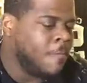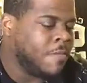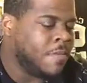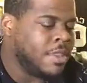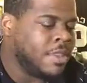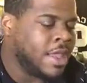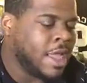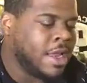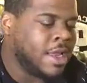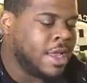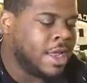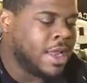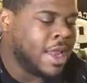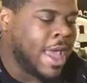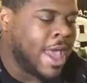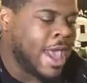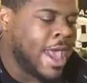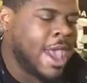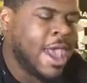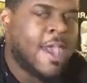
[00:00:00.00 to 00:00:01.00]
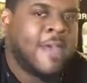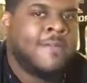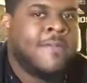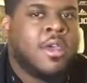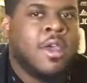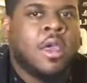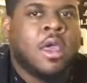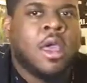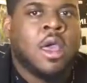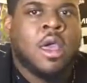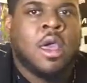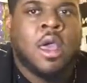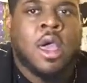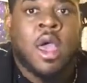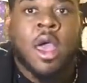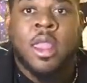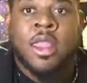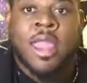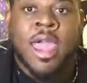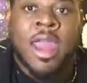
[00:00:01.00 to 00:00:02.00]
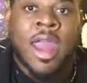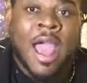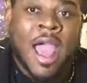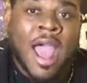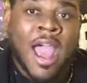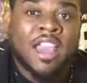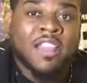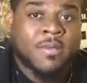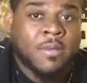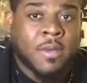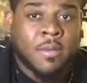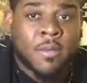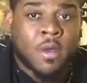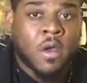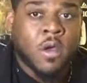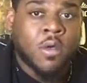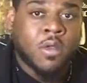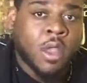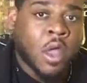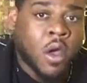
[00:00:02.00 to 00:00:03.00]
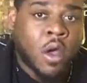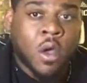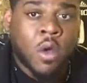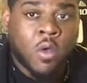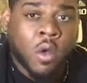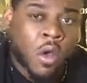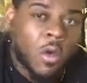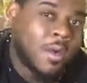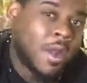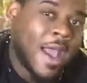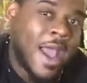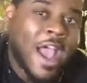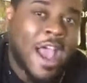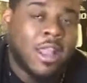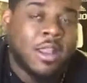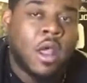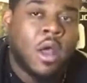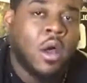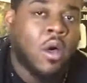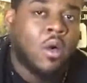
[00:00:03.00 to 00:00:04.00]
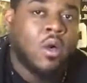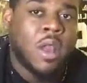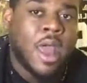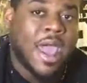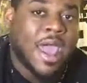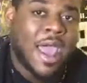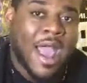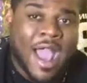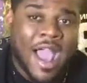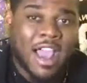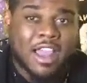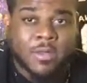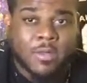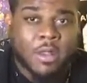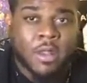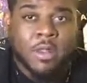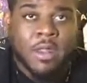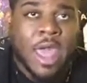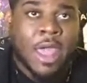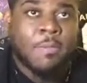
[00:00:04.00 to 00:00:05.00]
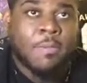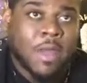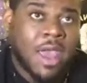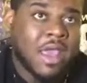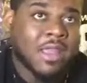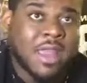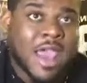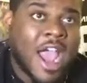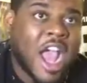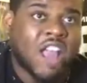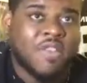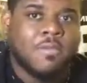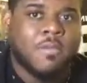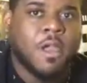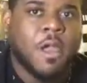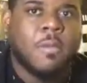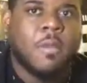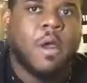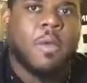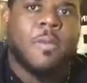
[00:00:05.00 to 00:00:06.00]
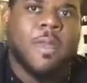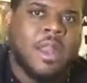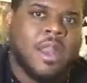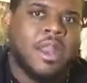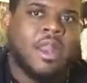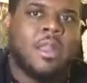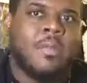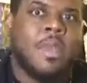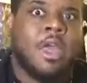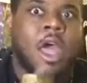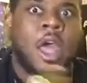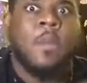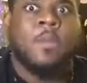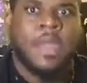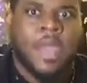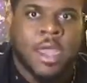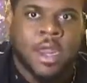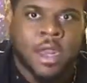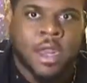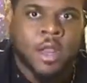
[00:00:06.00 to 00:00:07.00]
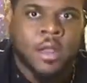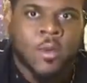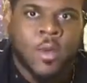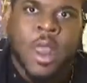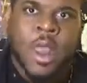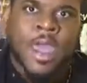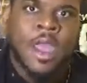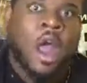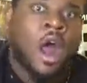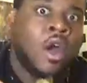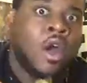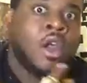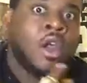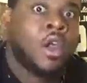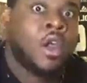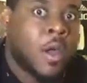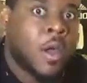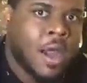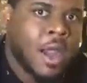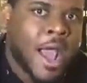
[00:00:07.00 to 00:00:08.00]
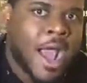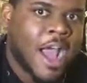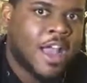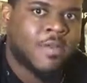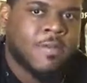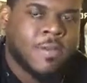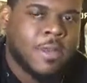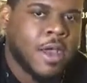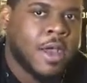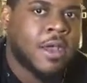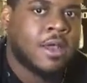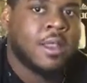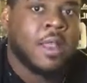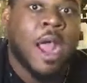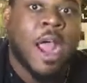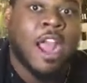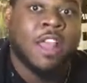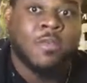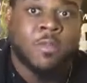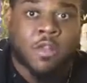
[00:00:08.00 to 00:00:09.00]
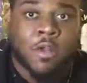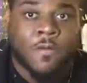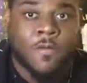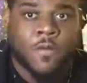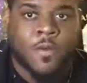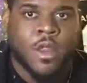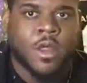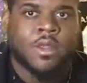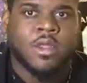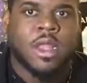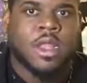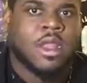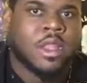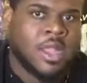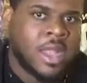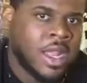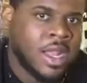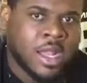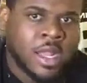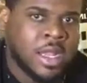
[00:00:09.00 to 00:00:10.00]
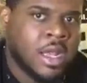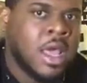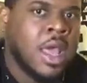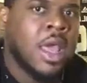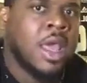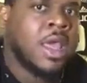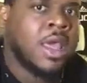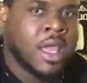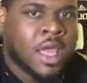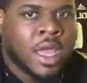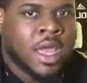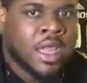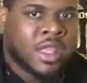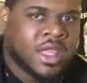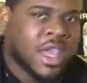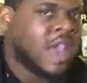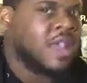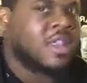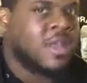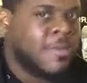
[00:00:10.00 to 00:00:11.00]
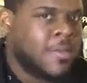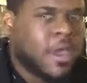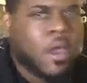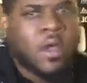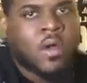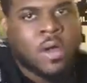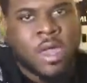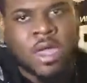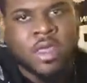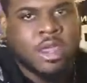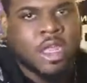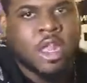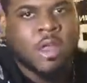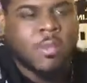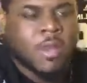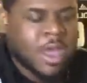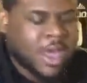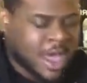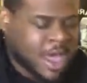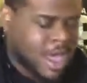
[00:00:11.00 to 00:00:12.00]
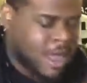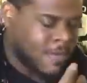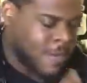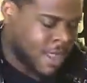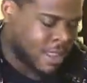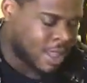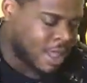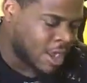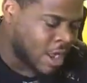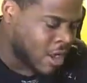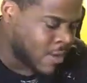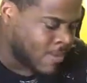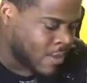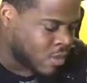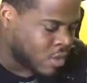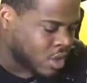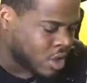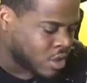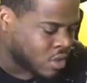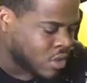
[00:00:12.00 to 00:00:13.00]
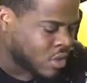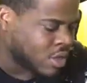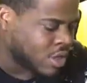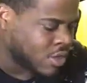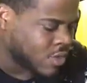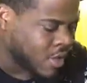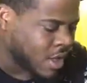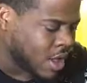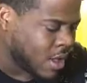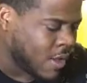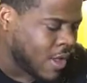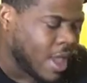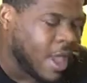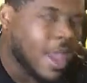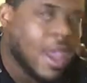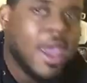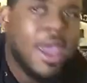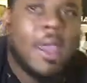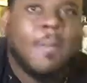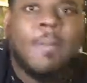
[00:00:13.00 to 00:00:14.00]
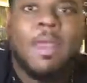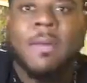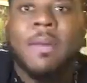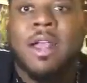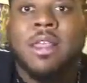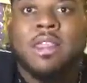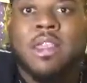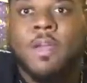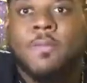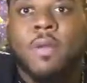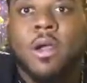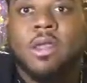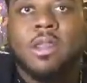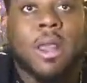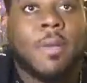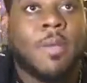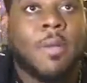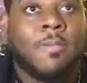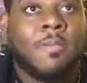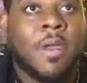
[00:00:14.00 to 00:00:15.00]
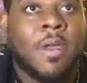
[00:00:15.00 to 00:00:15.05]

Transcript: they need to have that Heisman mode, the old like Heisman, like players of Heisman player mode, but they need to be updated with like all the current Heisman players, Heisman Trophy winners that didn't get a chance to be on the NCAA game. I think that would be really cool as well. Me myself personally, I'm